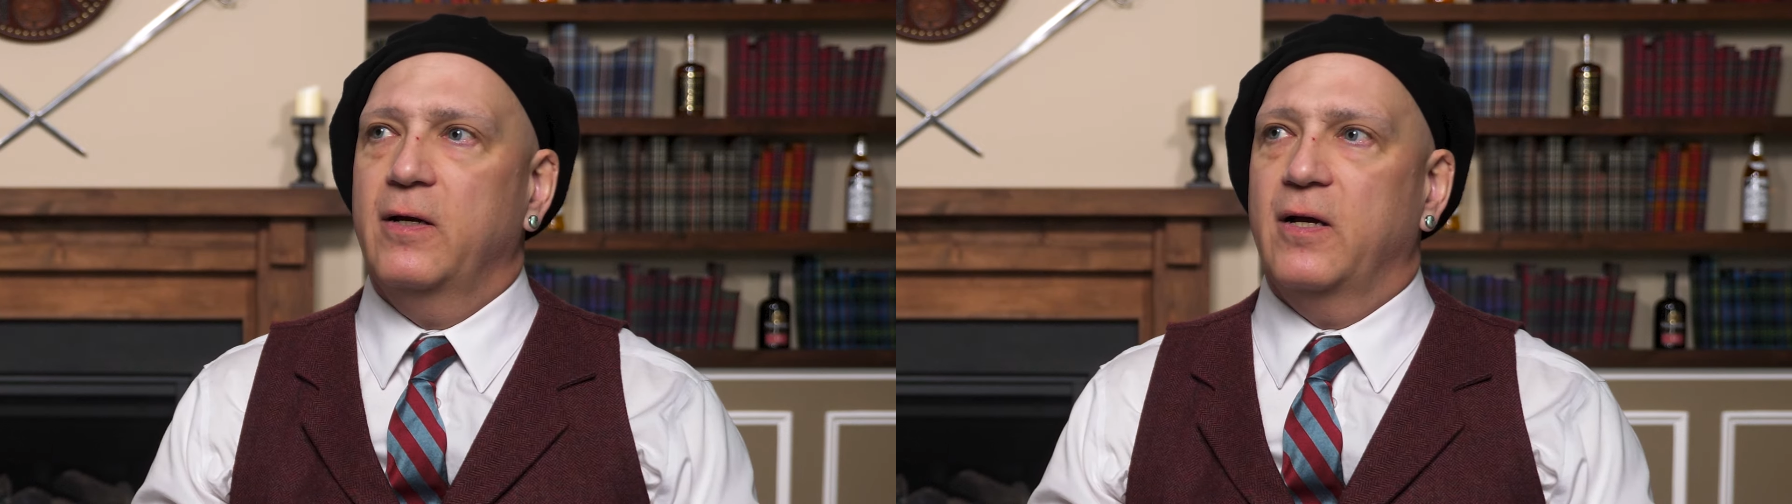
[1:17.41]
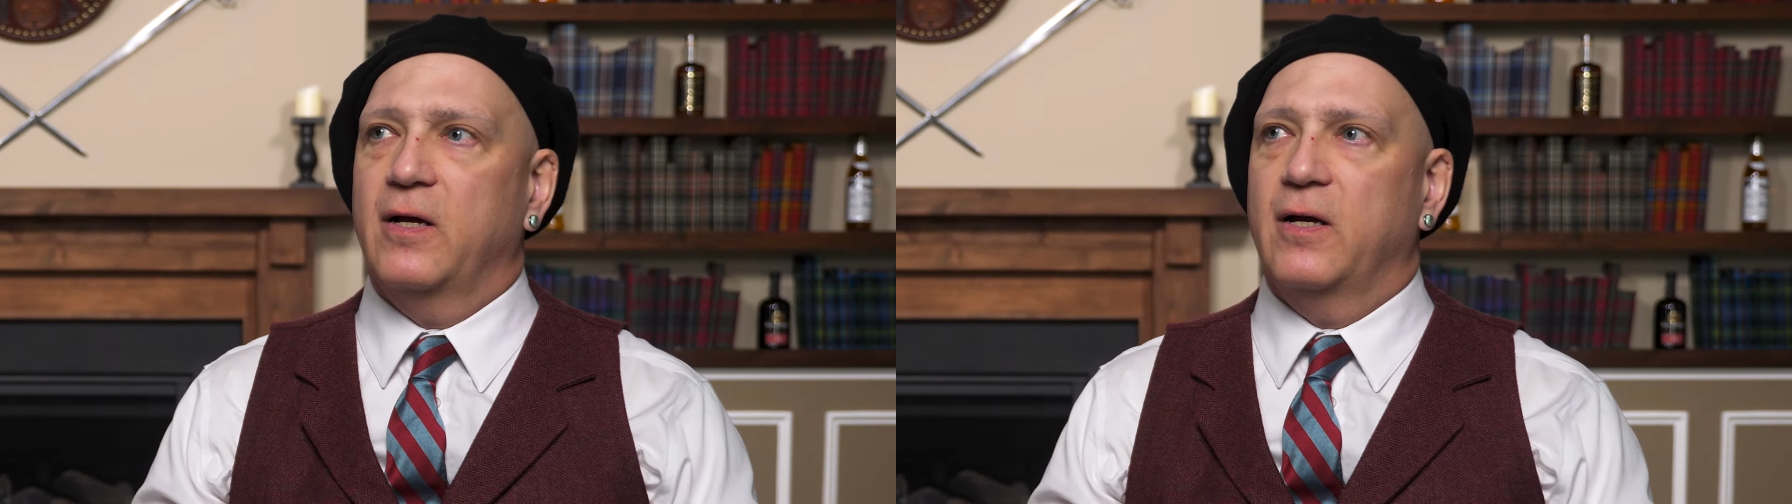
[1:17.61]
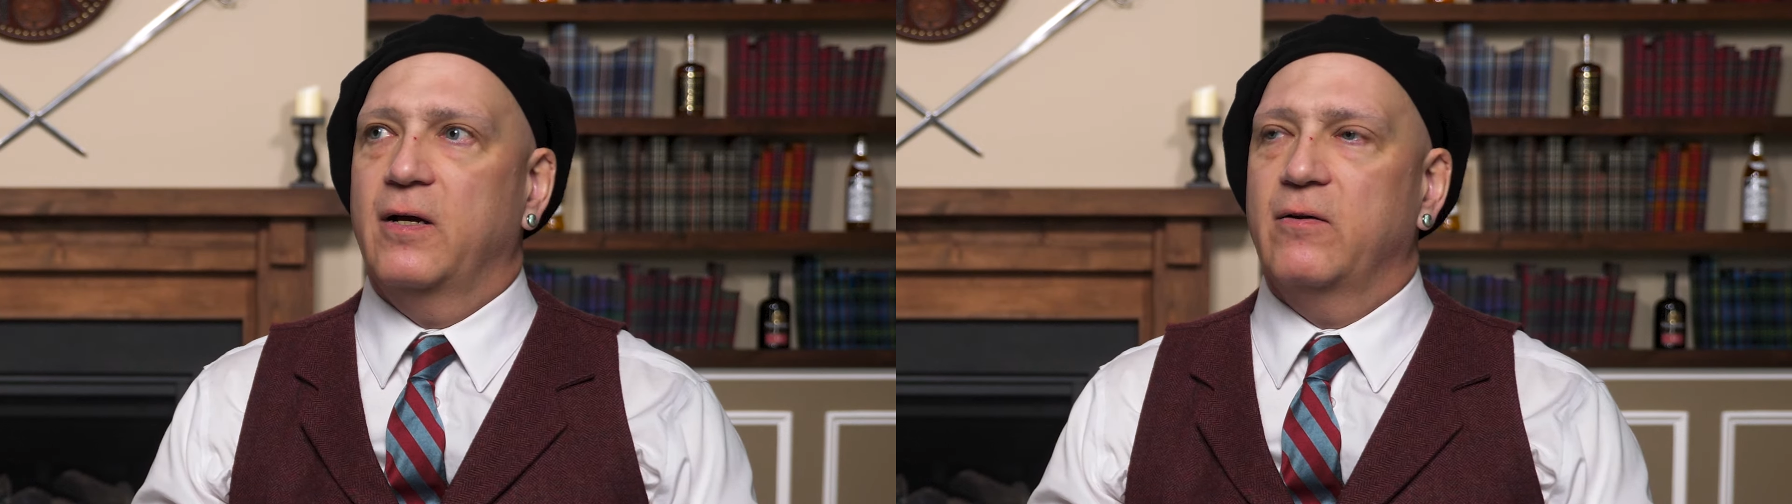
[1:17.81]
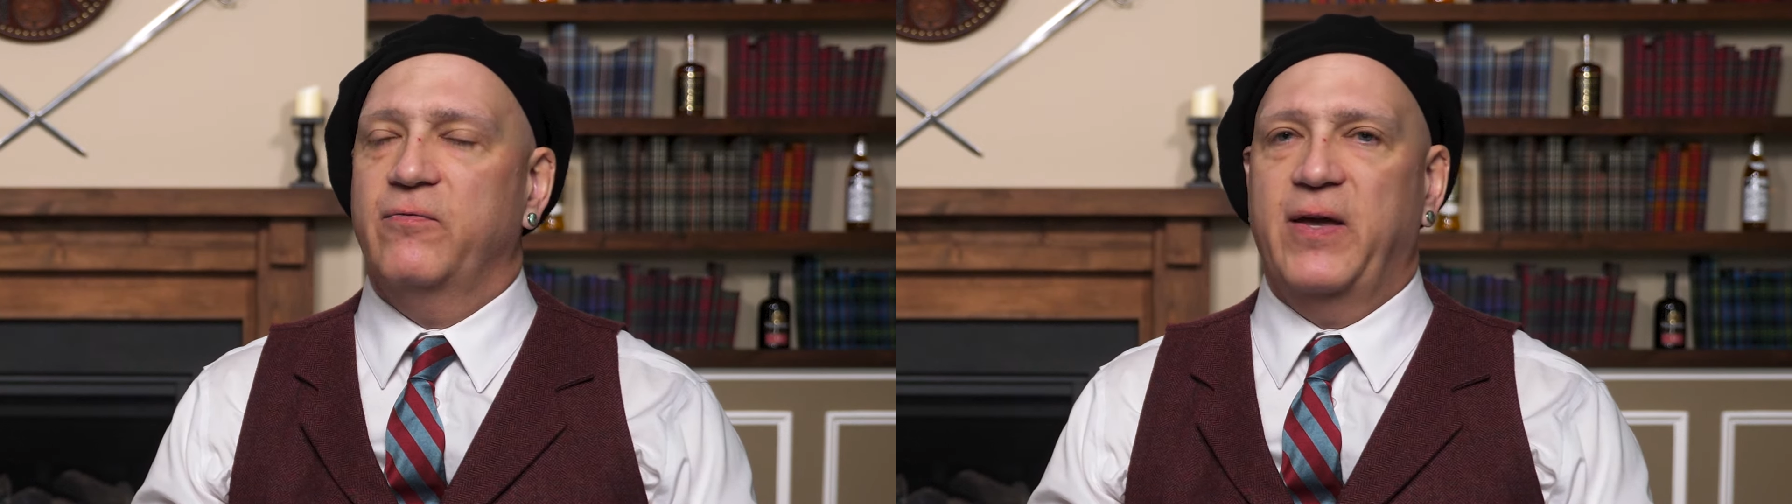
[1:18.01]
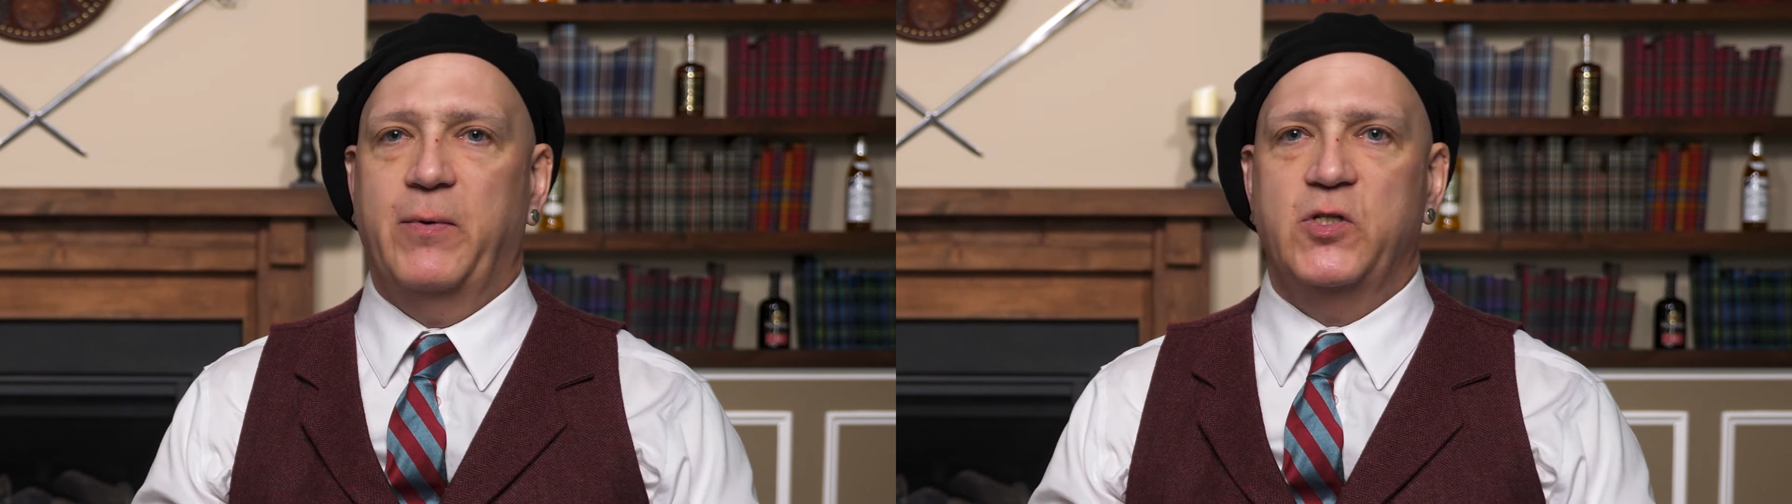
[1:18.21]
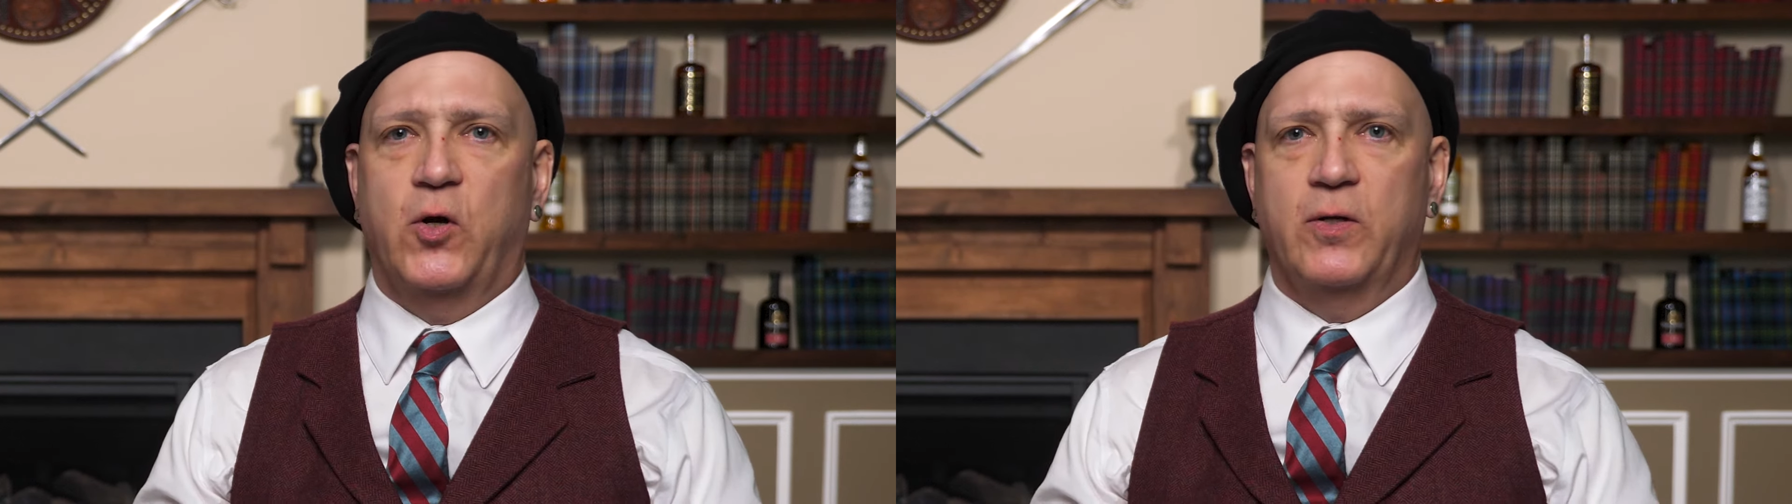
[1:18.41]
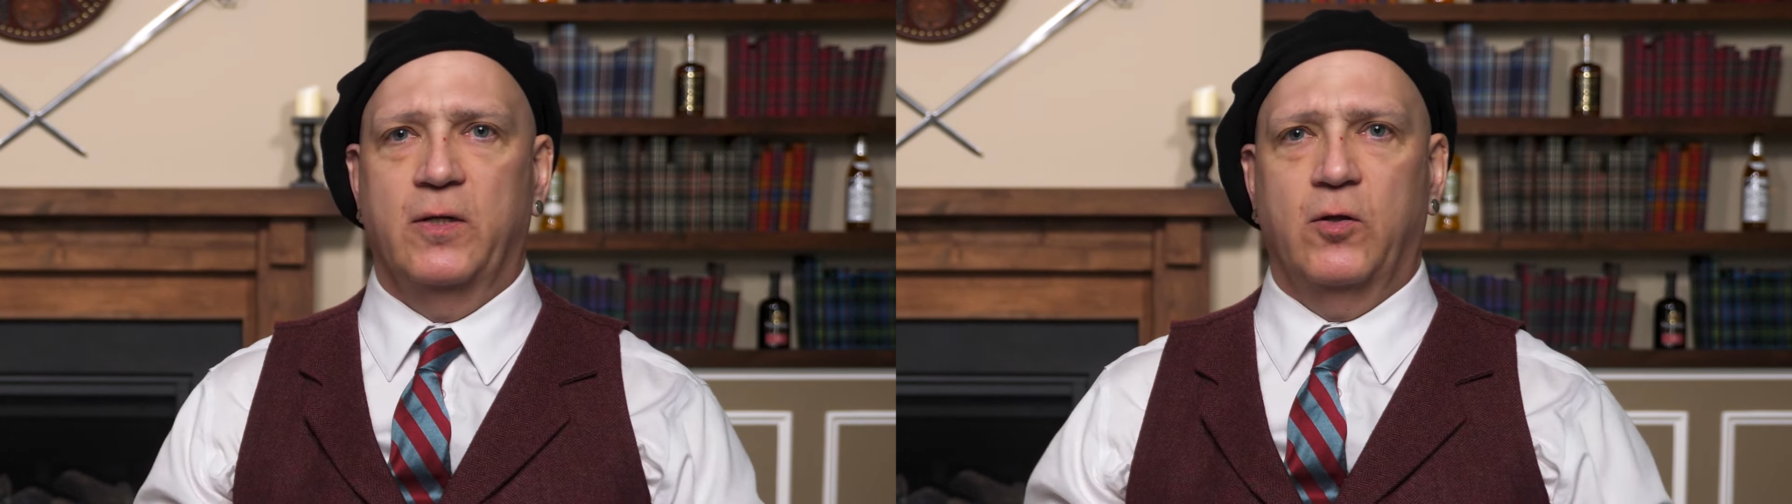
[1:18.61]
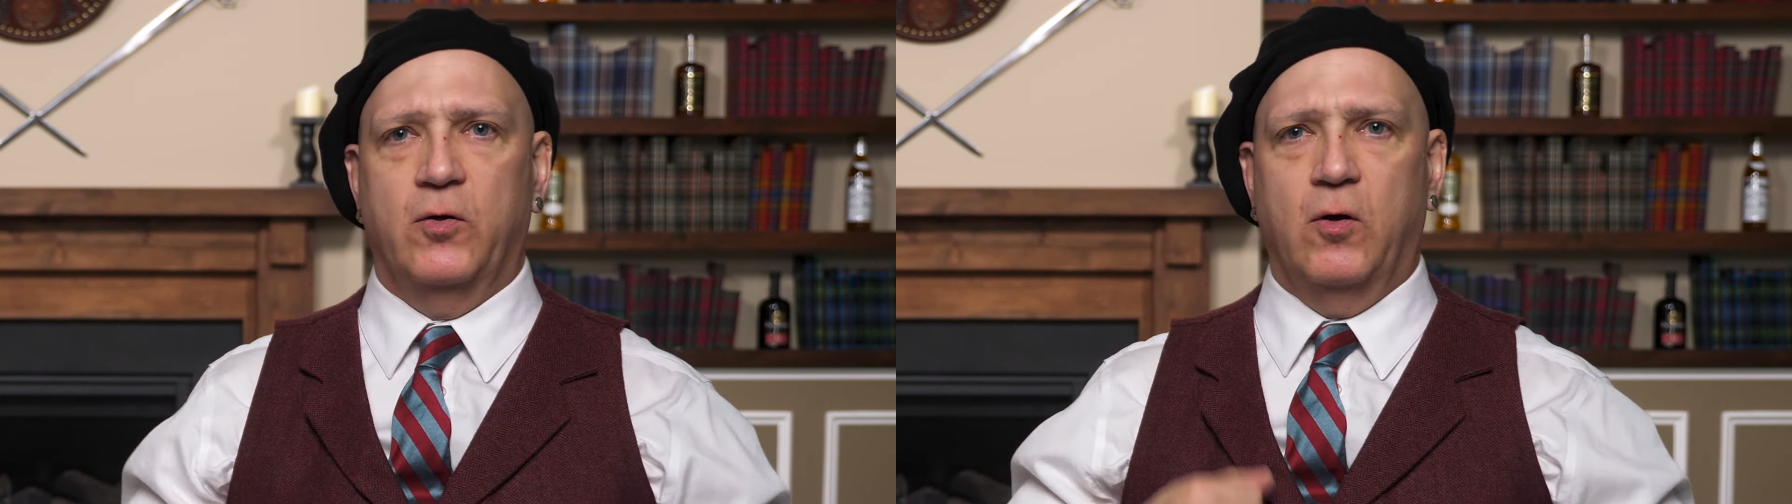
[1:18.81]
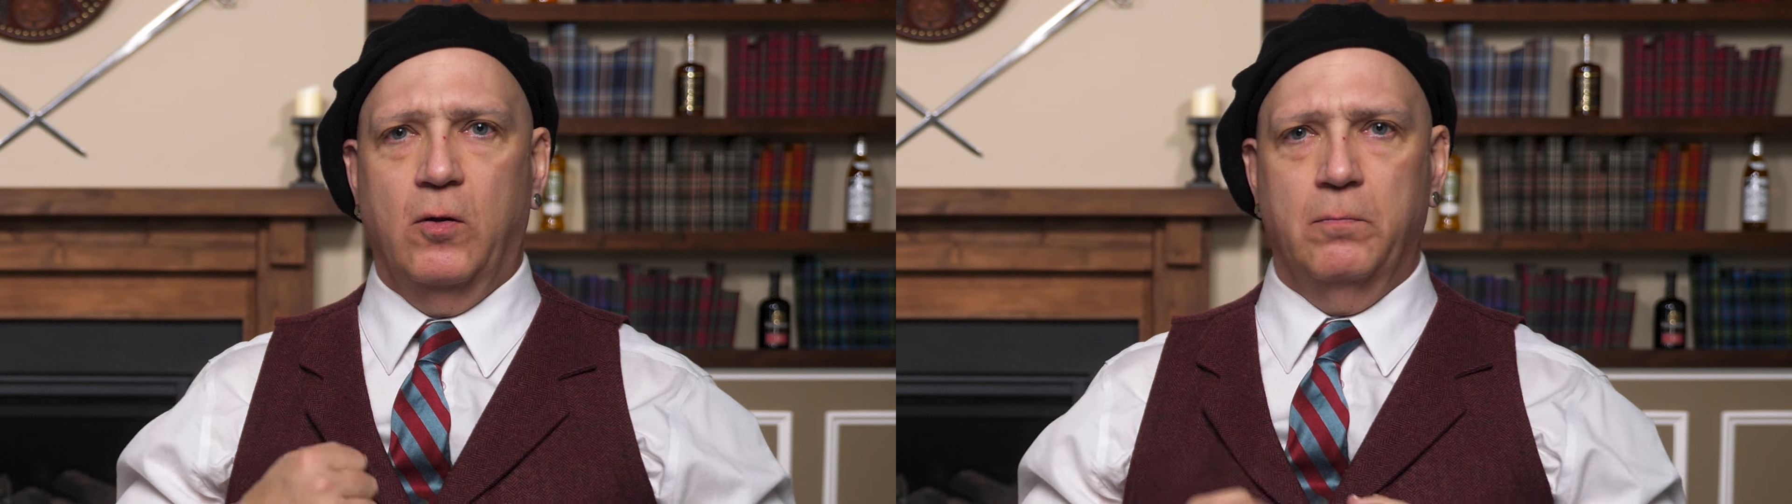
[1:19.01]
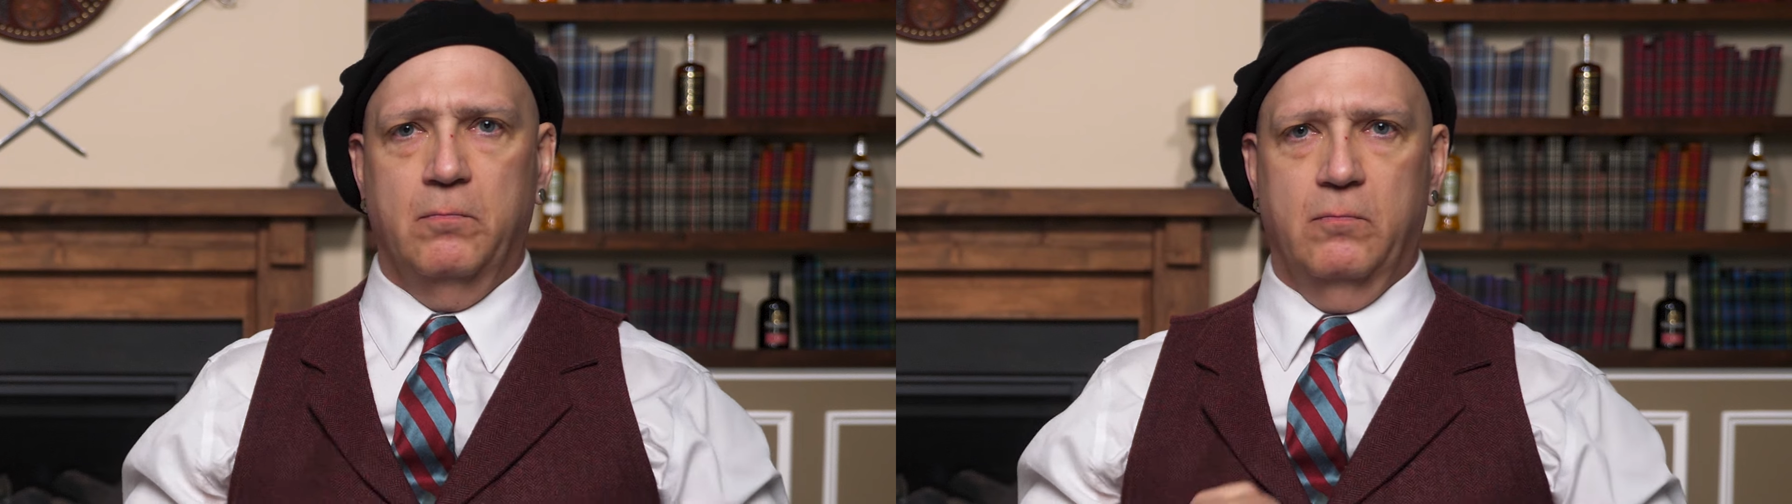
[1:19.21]
uh, family tartan and look
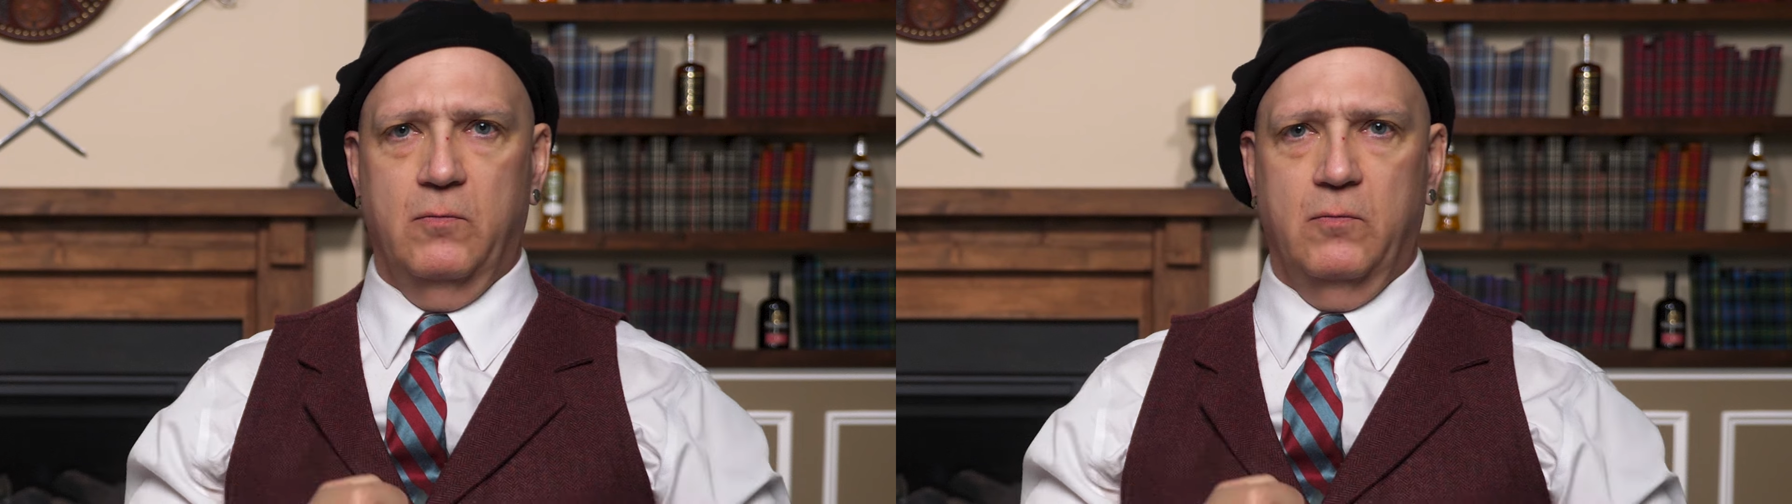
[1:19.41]
all